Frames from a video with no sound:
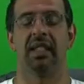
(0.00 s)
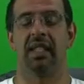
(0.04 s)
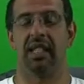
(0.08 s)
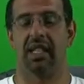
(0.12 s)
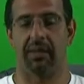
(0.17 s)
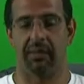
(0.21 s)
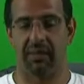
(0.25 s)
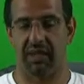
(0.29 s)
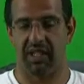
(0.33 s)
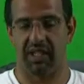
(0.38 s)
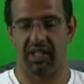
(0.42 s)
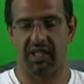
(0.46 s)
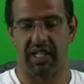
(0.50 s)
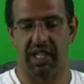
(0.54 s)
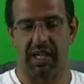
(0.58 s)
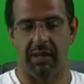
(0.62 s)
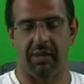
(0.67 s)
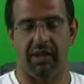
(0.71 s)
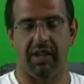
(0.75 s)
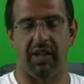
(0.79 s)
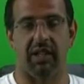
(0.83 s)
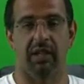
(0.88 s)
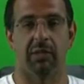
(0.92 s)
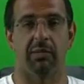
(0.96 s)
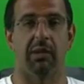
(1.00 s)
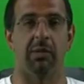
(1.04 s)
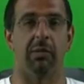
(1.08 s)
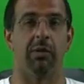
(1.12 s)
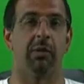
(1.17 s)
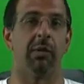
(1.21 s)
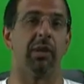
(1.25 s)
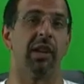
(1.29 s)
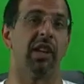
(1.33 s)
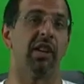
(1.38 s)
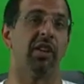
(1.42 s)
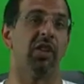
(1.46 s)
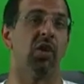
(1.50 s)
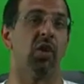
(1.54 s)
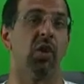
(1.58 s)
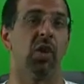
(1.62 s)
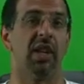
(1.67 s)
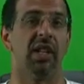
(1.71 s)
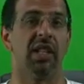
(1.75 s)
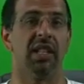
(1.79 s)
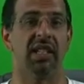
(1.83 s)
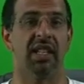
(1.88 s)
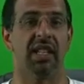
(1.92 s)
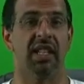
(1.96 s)
I'm going to stop there because people are making noise.
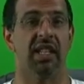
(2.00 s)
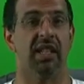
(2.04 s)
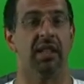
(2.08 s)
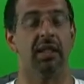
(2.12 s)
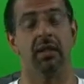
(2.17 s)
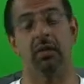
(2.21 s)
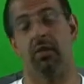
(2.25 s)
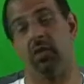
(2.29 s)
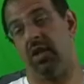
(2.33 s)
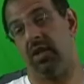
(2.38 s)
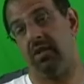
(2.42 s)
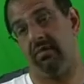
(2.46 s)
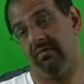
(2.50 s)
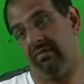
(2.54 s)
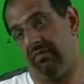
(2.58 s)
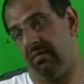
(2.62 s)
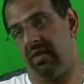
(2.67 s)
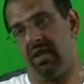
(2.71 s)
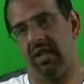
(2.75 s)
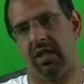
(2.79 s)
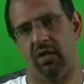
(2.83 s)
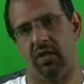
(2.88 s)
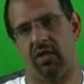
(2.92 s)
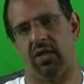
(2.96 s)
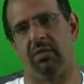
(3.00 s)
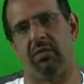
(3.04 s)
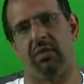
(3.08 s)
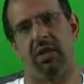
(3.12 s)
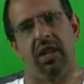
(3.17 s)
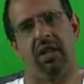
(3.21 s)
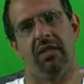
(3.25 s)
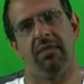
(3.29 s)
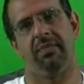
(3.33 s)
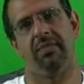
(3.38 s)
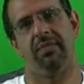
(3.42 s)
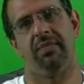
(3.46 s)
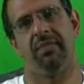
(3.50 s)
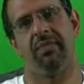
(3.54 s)
And, well, of course I'm done.